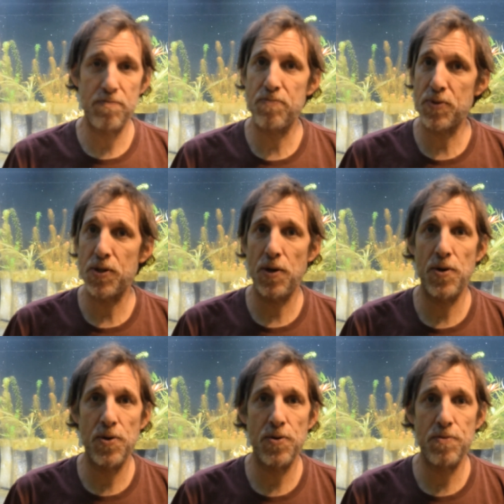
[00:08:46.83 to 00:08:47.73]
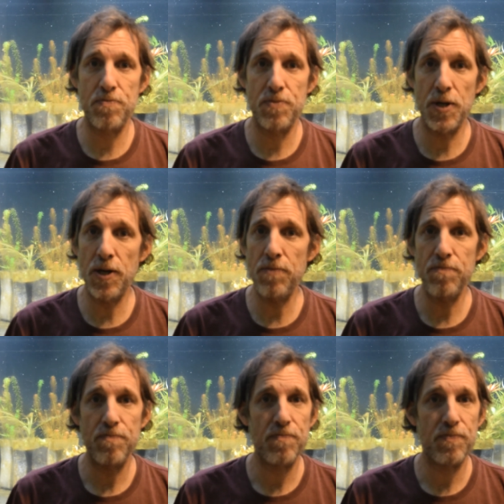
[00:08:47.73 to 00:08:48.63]
So,
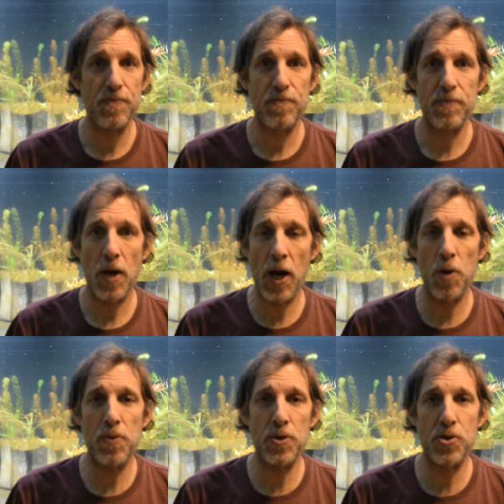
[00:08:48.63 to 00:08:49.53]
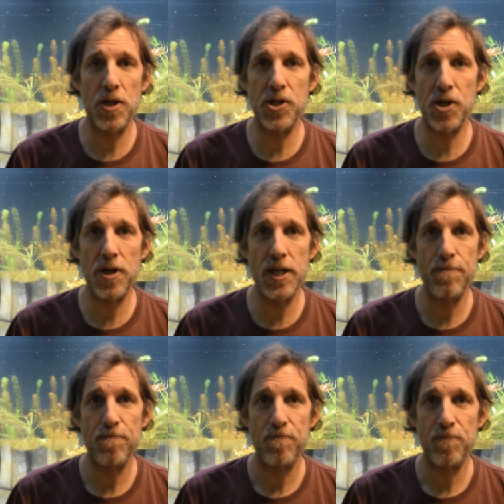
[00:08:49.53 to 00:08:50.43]
I hope you enjoyed the
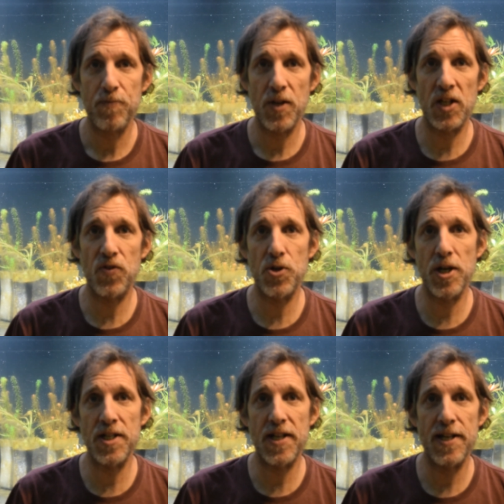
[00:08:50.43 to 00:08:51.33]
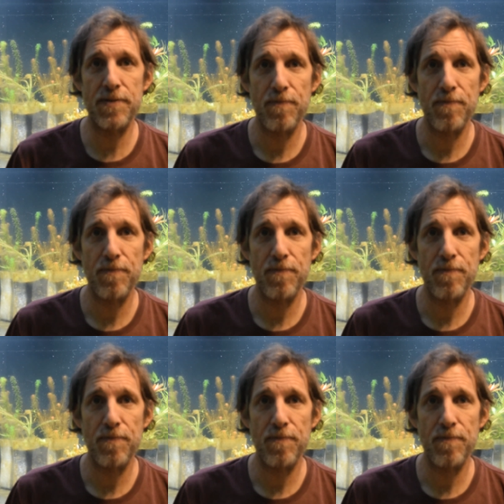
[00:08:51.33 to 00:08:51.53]
journey. Thanks for joining us, guys.